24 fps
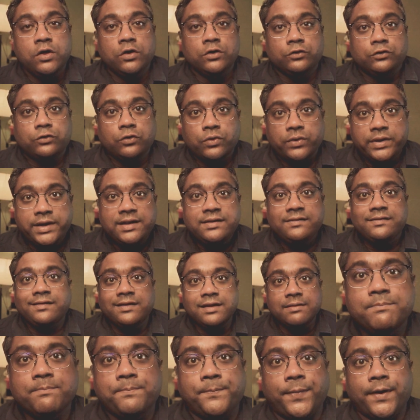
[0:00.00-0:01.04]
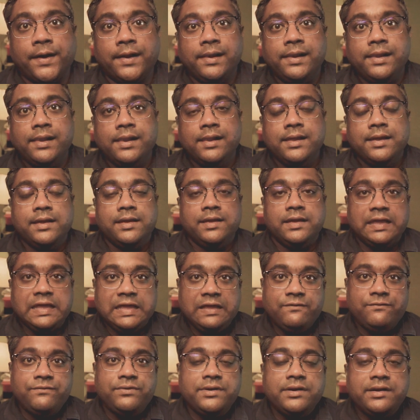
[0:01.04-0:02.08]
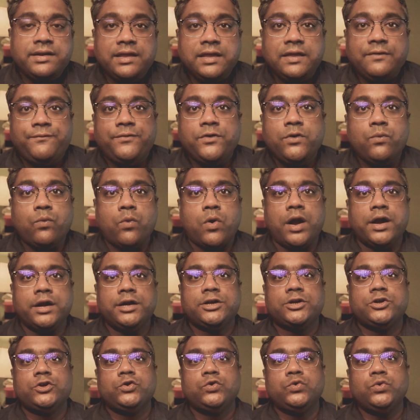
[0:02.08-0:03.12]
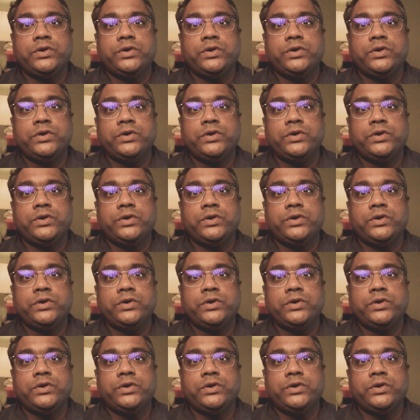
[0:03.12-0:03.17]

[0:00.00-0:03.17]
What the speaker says: So in simple, even if you want